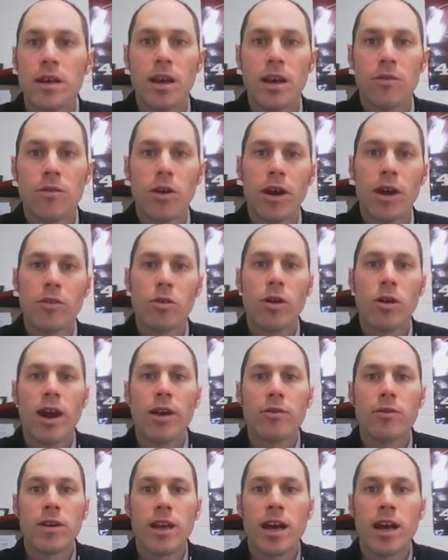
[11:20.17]
if you have a
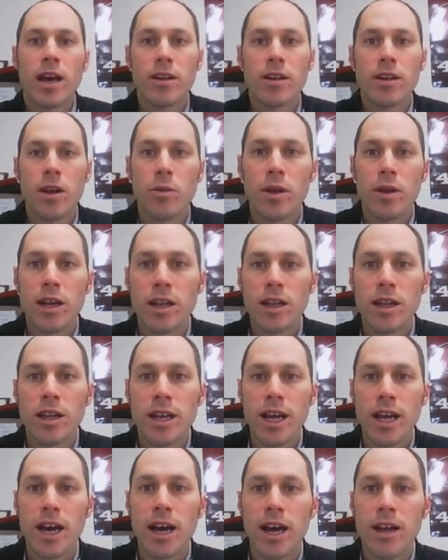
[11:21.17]
graphing calculator, we can
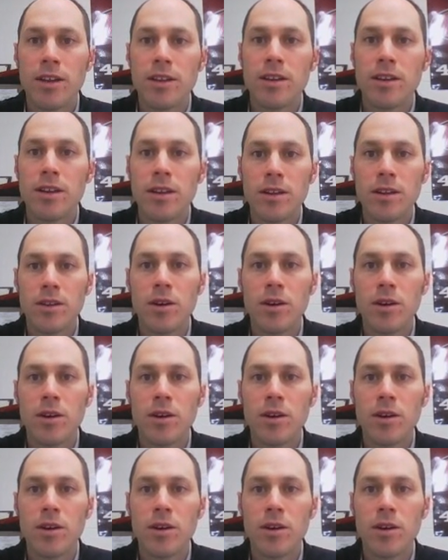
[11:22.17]
click on